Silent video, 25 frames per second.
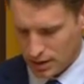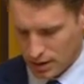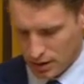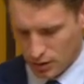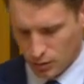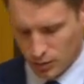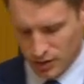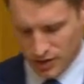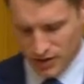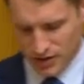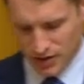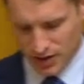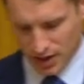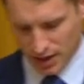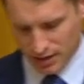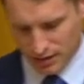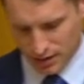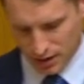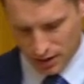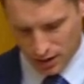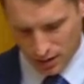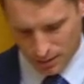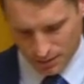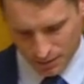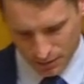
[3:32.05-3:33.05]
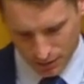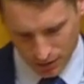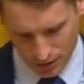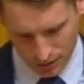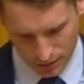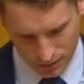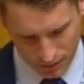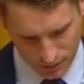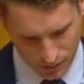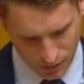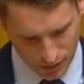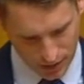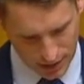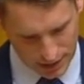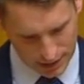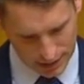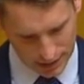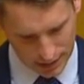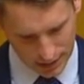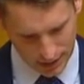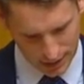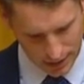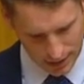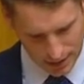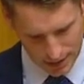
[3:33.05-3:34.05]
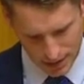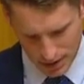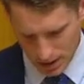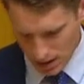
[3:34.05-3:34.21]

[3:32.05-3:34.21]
I want to state that up front very clearly.